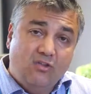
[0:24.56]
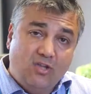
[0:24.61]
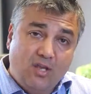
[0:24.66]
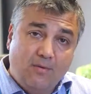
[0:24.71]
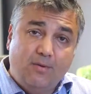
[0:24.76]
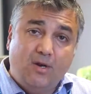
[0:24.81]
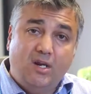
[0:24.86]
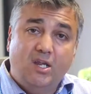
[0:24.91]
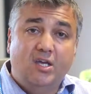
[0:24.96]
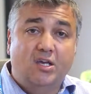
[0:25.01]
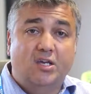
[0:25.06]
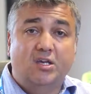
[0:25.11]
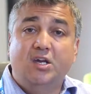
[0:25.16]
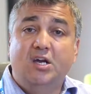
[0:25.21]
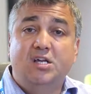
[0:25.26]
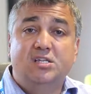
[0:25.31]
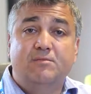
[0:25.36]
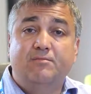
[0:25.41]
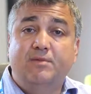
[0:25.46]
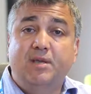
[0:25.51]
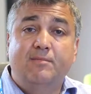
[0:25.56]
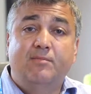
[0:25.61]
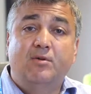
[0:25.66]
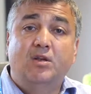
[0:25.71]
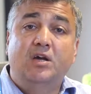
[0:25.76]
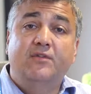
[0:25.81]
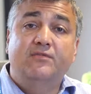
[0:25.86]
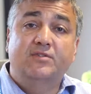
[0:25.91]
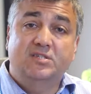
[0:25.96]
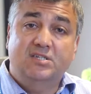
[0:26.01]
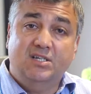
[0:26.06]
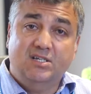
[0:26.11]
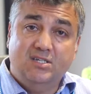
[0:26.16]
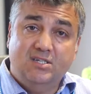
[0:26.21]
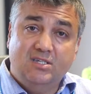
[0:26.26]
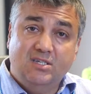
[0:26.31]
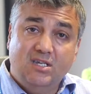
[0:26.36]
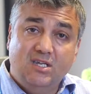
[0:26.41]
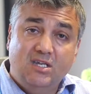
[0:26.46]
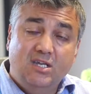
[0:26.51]
Typically occurs in people over
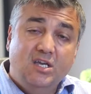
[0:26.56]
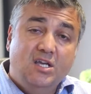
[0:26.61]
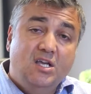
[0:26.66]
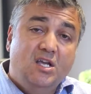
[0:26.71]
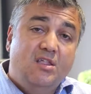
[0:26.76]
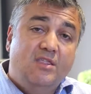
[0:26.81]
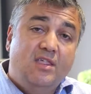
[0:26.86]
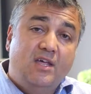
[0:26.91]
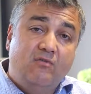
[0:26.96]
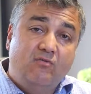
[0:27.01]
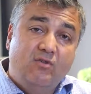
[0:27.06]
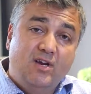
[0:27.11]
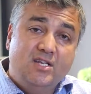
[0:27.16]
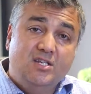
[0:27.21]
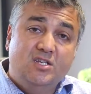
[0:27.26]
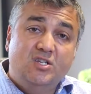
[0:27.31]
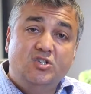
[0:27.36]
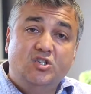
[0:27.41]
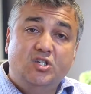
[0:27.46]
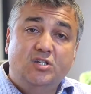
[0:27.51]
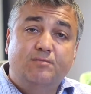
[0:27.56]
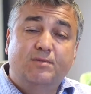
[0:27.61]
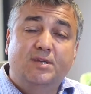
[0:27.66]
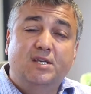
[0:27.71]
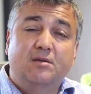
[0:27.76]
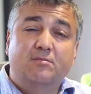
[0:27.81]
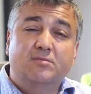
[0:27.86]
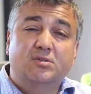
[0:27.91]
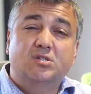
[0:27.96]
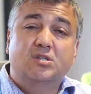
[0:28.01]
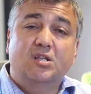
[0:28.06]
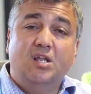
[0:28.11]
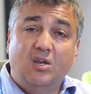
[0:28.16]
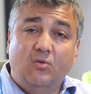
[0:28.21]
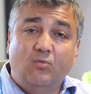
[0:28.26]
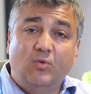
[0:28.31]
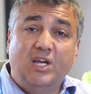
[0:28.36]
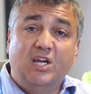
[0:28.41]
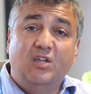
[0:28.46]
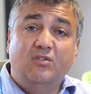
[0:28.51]
60. Their retina just becomes
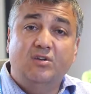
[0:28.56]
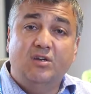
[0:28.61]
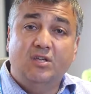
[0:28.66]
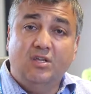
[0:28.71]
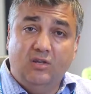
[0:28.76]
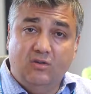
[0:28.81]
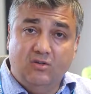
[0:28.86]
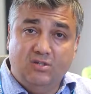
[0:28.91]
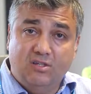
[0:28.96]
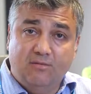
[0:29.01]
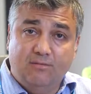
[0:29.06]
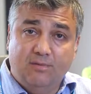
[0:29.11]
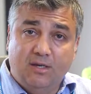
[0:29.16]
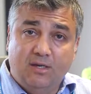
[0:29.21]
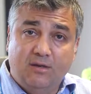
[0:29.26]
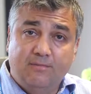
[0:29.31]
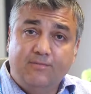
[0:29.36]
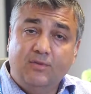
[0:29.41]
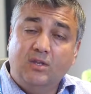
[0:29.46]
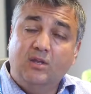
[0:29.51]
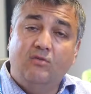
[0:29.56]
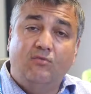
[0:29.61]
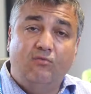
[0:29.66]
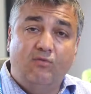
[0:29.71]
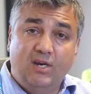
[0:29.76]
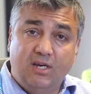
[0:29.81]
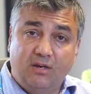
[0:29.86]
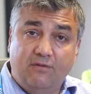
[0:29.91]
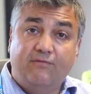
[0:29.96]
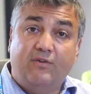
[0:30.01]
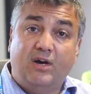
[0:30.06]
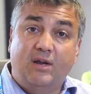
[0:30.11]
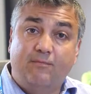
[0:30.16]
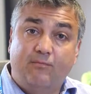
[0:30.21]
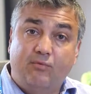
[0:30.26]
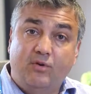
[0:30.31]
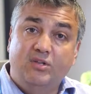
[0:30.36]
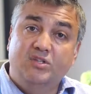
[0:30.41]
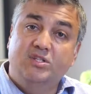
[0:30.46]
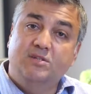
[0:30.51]
slightly weaker than it used to be. Reading fine
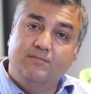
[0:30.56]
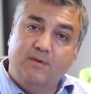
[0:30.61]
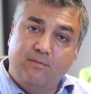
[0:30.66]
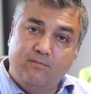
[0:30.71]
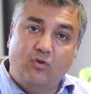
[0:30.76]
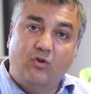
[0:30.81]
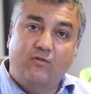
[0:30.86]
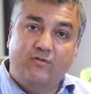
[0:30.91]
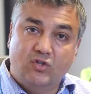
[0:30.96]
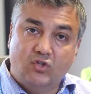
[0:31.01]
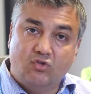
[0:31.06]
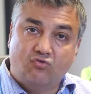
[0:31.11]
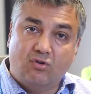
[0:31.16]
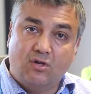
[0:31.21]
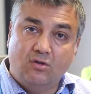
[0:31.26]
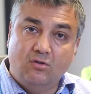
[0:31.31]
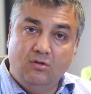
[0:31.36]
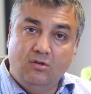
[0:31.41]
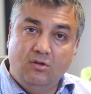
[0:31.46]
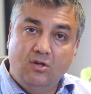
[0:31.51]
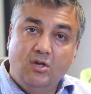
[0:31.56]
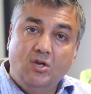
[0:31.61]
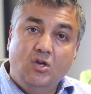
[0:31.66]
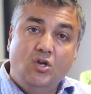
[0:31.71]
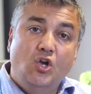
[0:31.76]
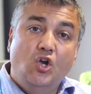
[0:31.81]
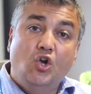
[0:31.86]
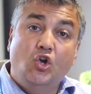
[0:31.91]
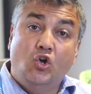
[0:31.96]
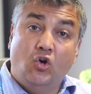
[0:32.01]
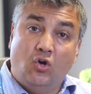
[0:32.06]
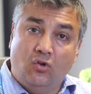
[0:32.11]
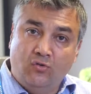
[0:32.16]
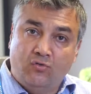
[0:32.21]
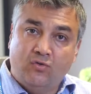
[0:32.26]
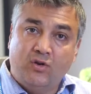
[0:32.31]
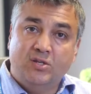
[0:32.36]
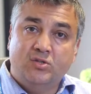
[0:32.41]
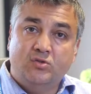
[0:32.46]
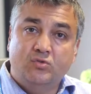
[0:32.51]
print is a bit more of a struggle.
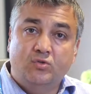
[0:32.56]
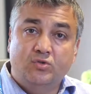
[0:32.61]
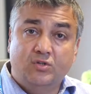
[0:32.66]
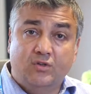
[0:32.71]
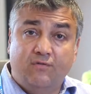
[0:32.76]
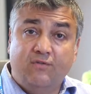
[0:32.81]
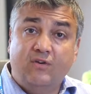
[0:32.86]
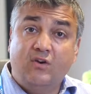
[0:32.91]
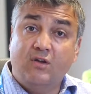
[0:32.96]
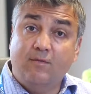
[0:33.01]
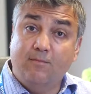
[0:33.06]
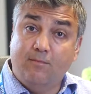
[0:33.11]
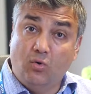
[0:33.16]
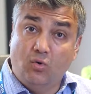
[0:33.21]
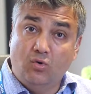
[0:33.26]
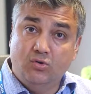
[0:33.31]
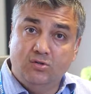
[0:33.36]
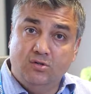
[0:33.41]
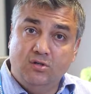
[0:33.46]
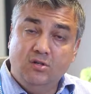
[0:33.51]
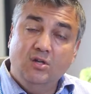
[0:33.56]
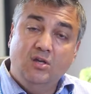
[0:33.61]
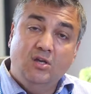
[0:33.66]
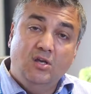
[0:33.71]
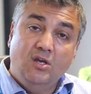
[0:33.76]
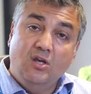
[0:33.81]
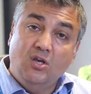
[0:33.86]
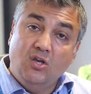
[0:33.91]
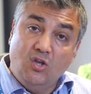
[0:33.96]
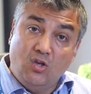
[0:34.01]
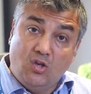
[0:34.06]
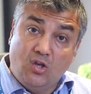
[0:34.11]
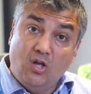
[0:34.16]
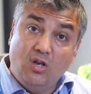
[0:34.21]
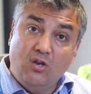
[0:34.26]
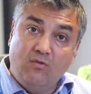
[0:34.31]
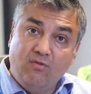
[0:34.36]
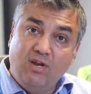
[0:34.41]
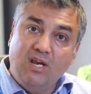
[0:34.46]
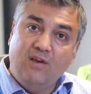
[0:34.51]
Contrast is also very important. You can
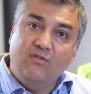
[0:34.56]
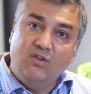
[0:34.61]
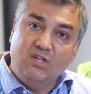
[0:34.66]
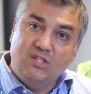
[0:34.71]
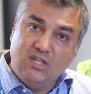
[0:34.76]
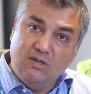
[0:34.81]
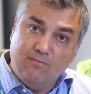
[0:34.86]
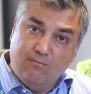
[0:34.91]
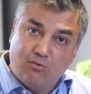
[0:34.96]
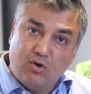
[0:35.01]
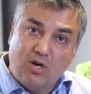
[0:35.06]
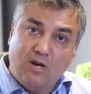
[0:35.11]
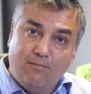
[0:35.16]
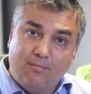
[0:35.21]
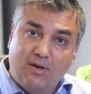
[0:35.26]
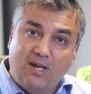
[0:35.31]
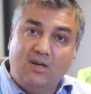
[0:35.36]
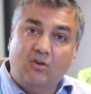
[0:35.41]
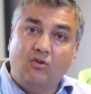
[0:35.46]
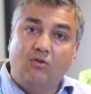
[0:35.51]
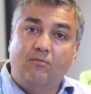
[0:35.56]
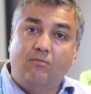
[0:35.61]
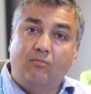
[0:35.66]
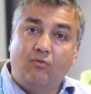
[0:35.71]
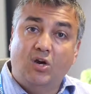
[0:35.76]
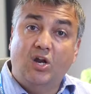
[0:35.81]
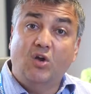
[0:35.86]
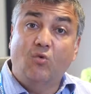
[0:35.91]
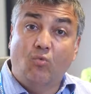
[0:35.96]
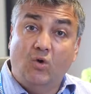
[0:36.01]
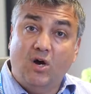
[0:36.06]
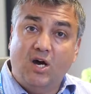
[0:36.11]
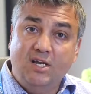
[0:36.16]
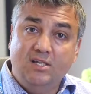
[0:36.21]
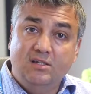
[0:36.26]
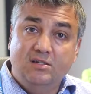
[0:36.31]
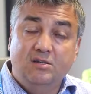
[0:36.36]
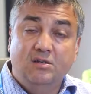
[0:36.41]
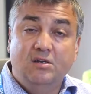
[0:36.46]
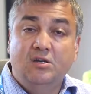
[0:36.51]
only read if you see bright black on bright
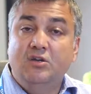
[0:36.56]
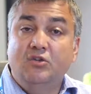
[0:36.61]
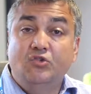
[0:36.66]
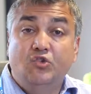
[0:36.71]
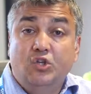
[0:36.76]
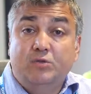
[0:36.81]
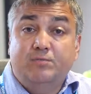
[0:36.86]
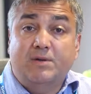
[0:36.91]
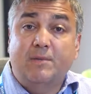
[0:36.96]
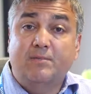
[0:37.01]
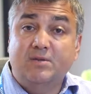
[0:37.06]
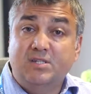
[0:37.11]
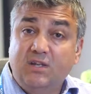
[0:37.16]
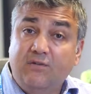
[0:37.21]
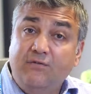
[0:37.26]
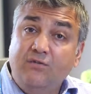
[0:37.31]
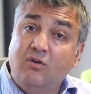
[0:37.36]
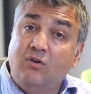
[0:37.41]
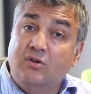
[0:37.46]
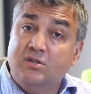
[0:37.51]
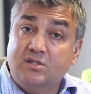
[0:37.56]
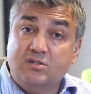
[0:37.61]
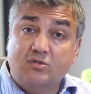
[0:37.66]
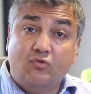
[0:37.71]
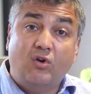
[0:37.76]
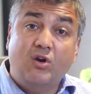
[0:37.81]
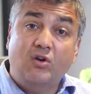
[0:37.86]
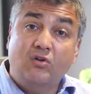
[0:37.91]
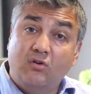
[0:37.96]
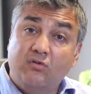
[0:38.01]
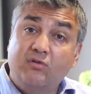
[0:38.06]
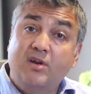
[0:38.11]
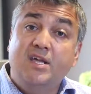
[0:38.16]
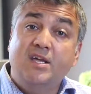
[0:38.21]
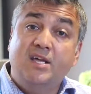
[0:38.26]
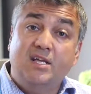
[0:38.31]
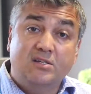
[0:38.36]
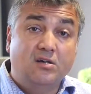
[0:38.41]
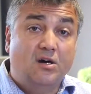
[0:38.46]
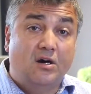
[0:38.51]
white. Newspaper is difficult because that's grey on grey,
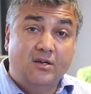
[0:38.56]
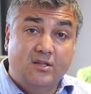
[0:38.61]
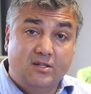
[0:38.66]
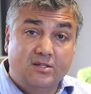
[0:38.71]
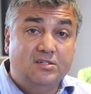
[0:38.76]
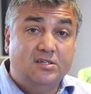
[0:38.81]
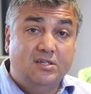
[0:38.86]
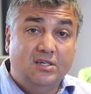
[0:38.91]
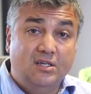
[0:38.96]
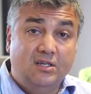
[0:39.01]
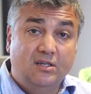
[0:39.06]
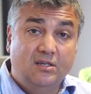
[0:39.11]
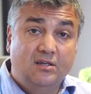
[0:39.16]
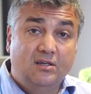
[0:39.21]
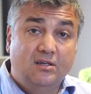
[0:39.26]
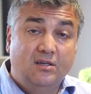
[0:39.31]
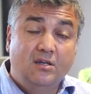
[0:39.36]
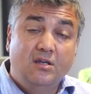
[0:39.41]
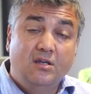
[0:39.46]
it gets harder to see.